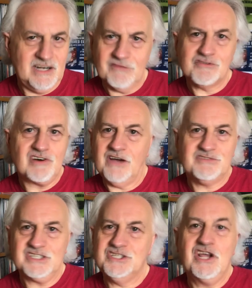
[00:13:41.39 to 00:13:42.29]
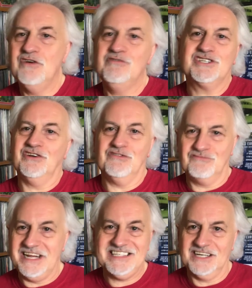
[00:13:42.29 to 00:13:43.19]
Lovecraft is too sort
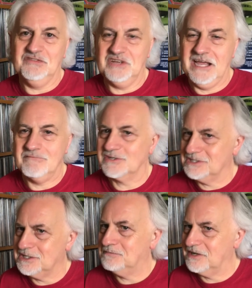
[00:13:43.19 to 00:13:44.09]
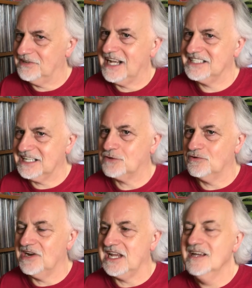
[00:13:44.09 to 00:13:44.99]
of recent for him because he's a bit of an
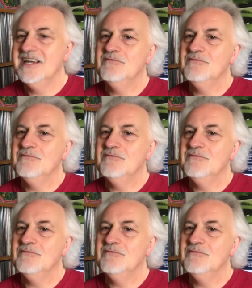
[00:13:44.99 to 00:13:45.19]
antiquary,